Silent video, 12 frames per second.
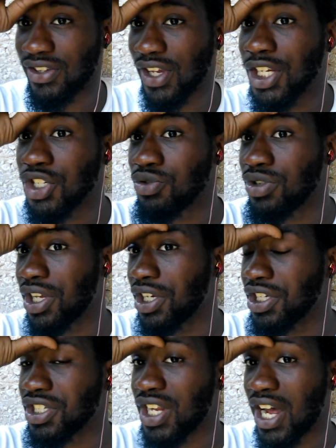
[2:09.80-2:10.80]
say
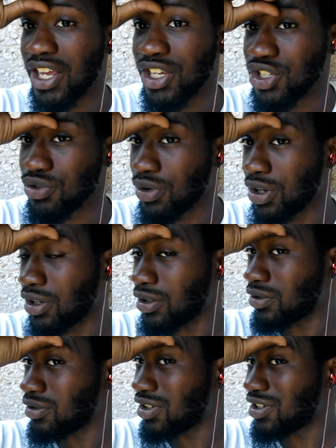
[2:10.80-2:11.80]
Judea is not Israel,
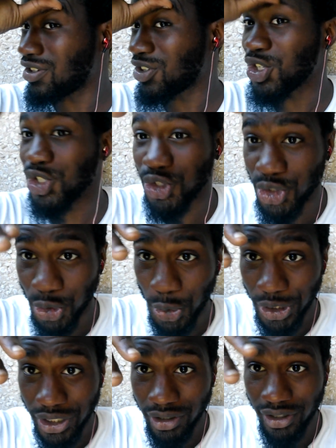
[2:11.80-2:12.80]
because
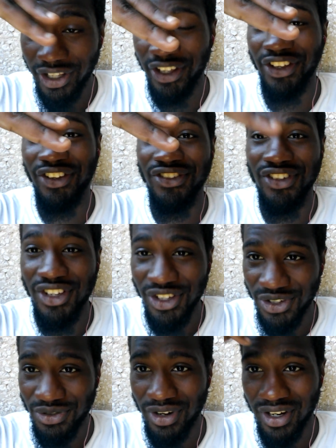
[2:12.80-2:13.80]
Judah is
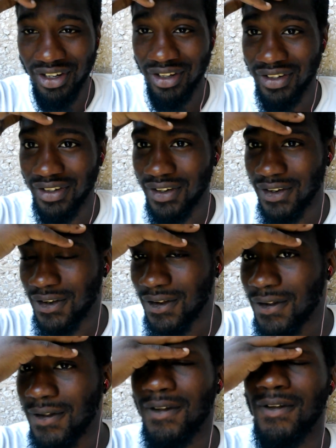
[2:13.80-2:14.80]
Israel.
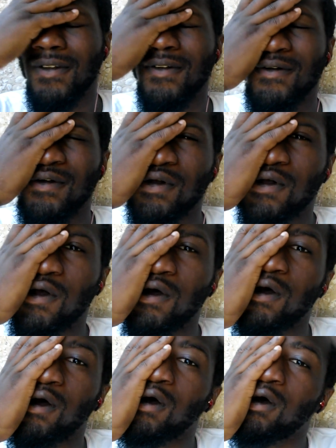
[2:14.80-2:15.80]

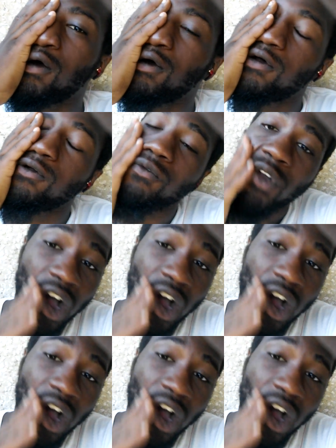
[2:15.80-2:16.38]
All